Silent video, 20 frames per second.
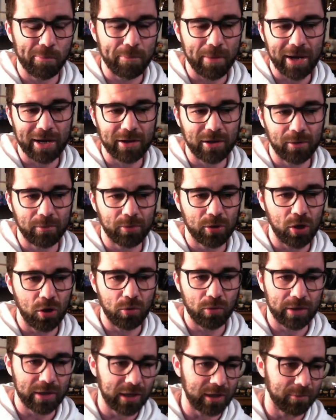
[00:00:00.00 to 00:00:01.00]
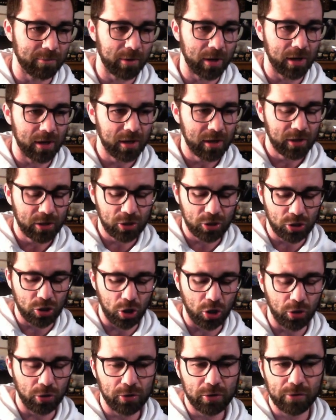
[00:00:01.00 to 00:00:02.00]
backup goalkeeper,
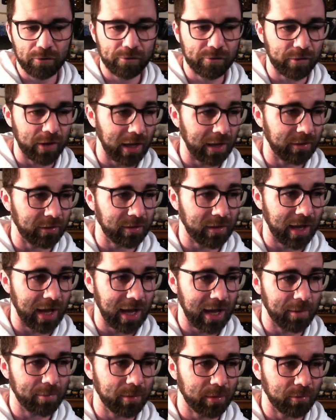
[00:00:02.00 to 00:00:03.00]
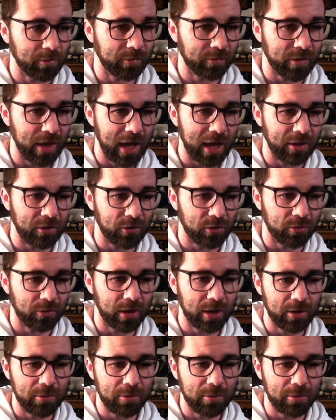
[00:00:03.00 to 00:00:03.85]
gone. Fans are happy with that. So at the